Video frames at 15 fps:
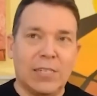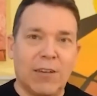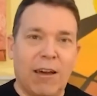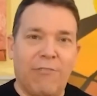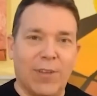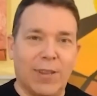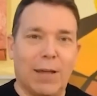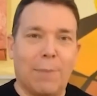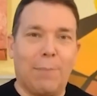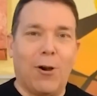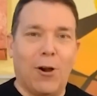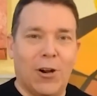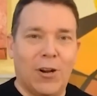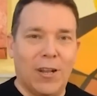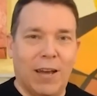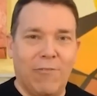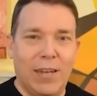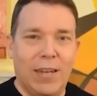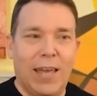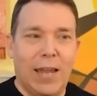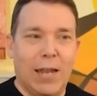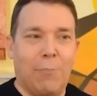So I feel a part of
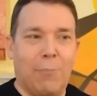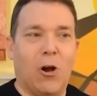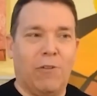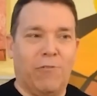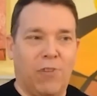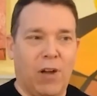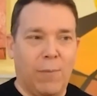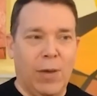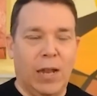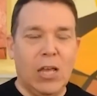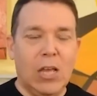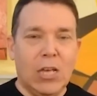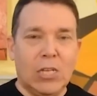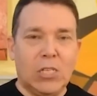it and apart from it.